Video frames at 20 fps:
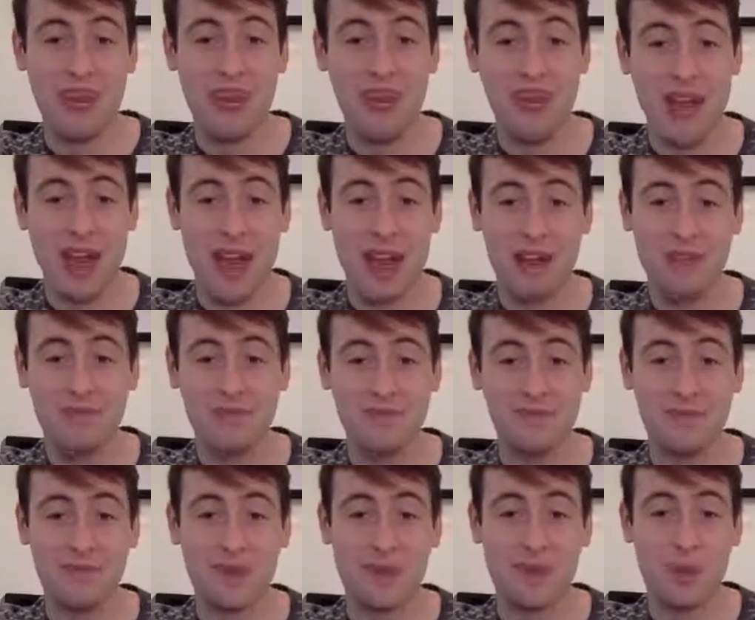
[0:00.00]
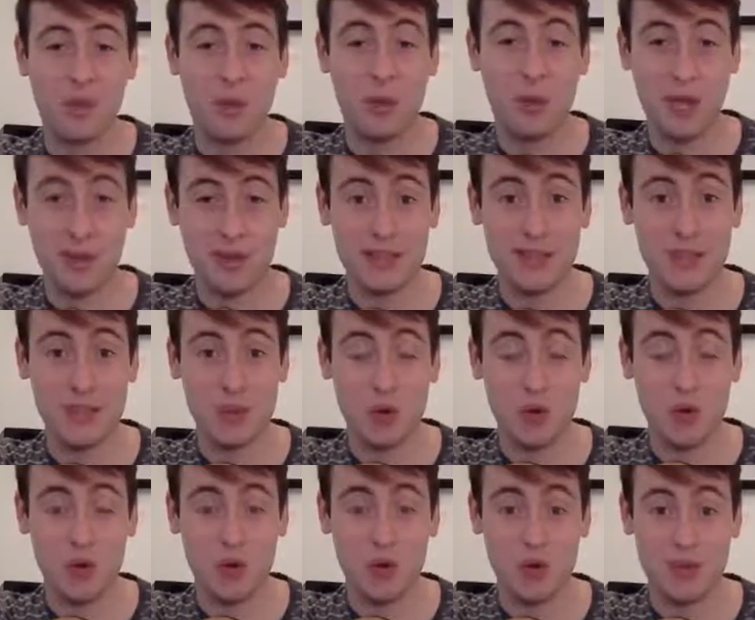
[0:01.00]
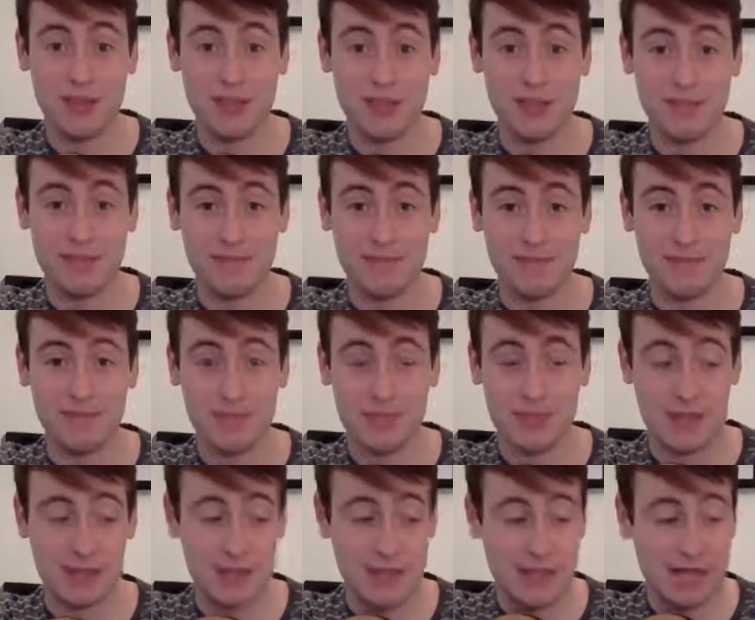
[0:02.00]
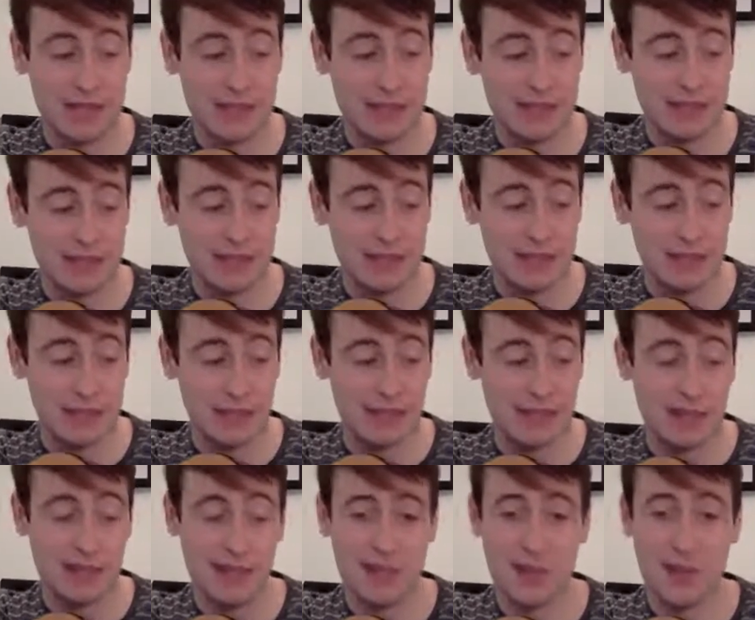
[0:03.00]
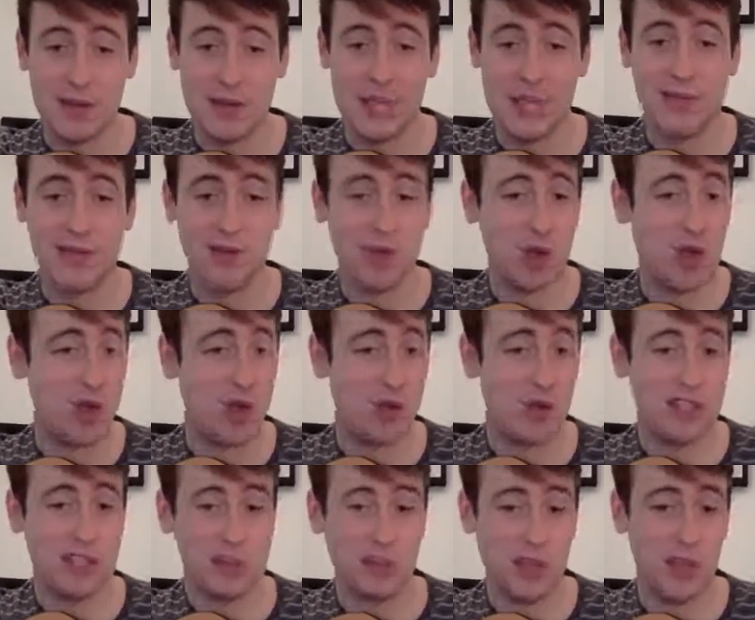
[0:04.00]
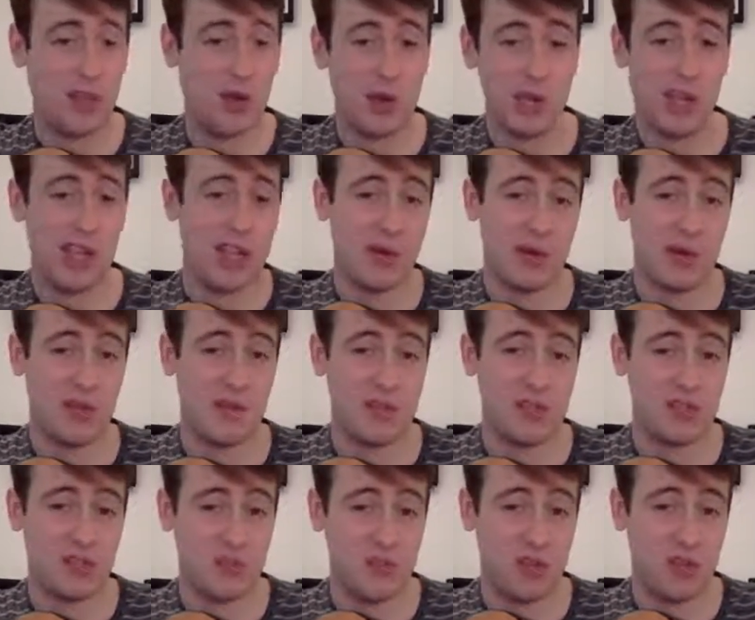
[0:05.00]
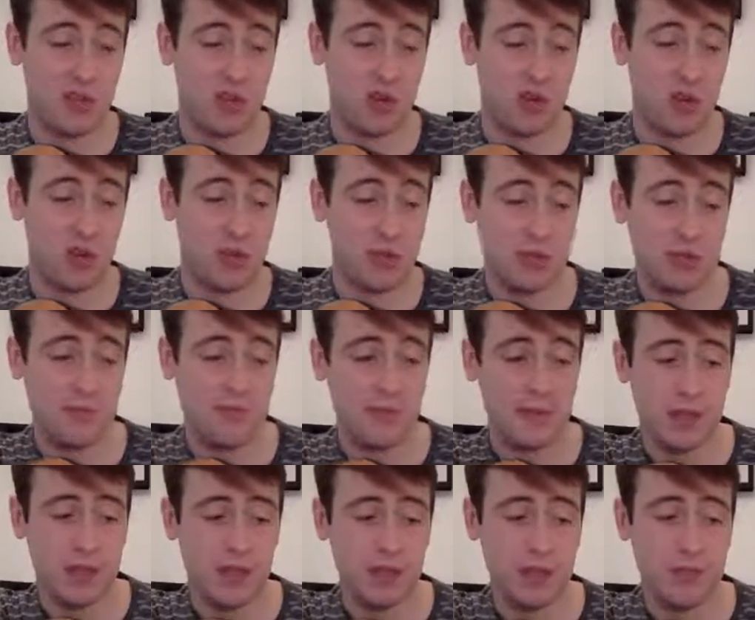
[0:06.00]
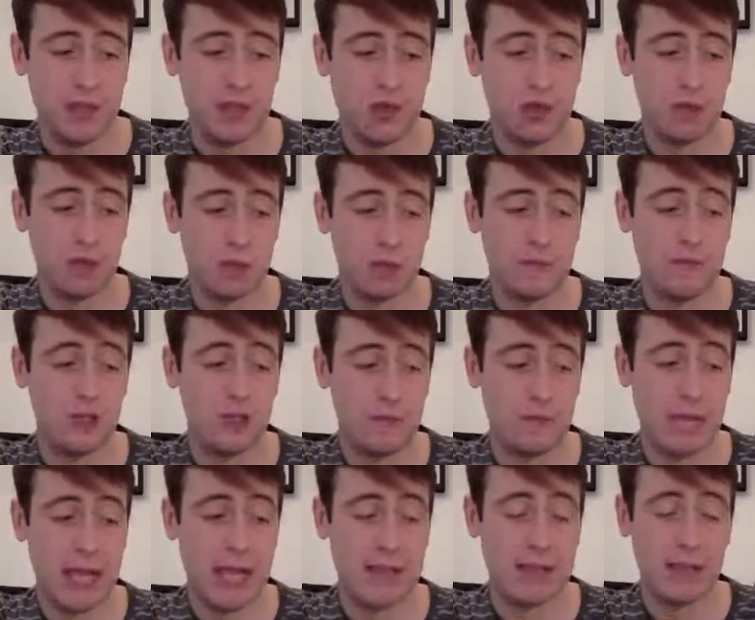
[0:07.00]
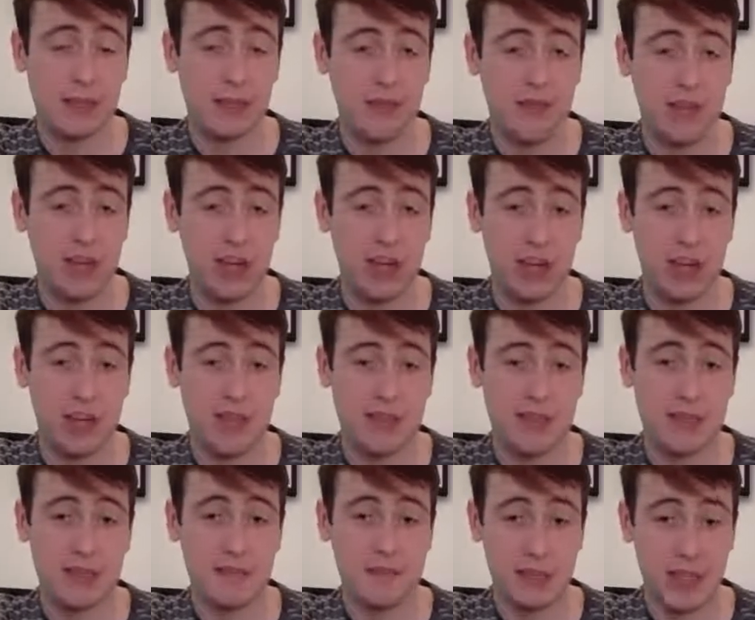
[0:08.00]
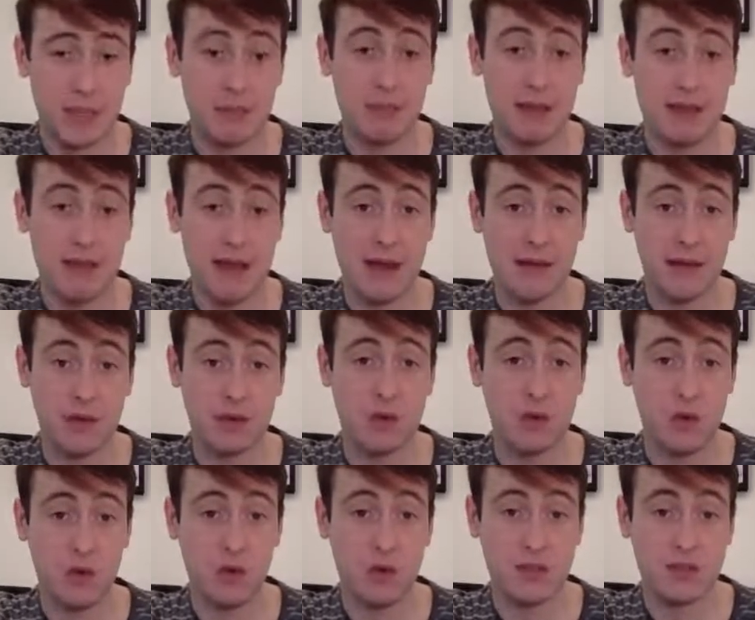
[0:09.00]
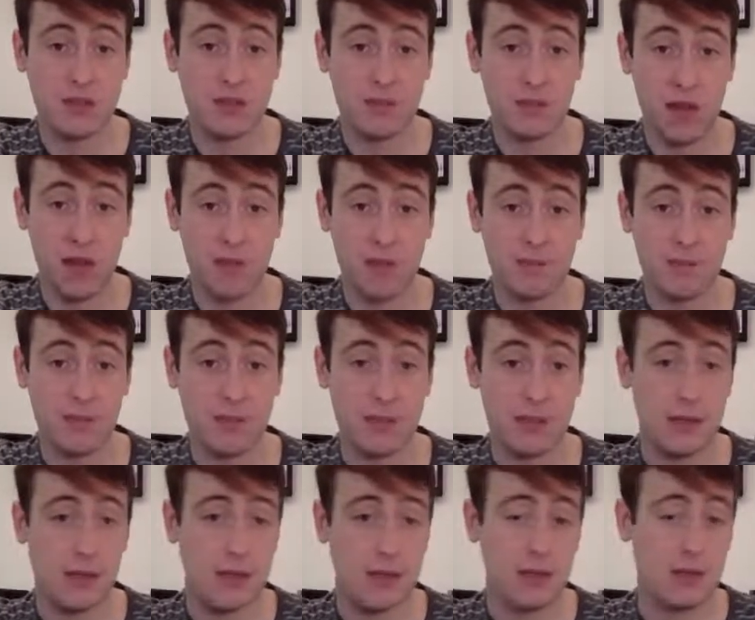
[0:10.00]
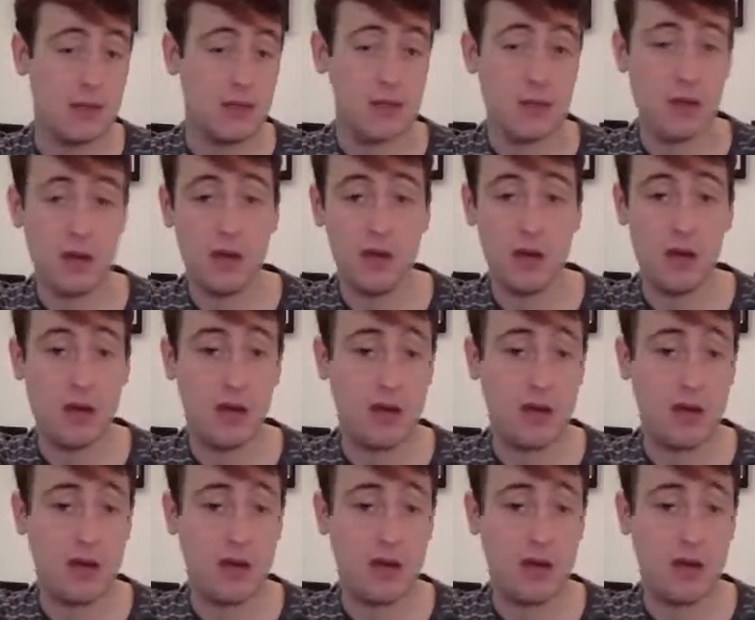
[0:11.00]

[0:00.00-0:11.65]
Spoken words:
Then we go into the chorus. Okay. So again, the chorus, I'm going to quickly go over some of the chords. Some of the chords we've just played in the verse can be found in the chorus as well. So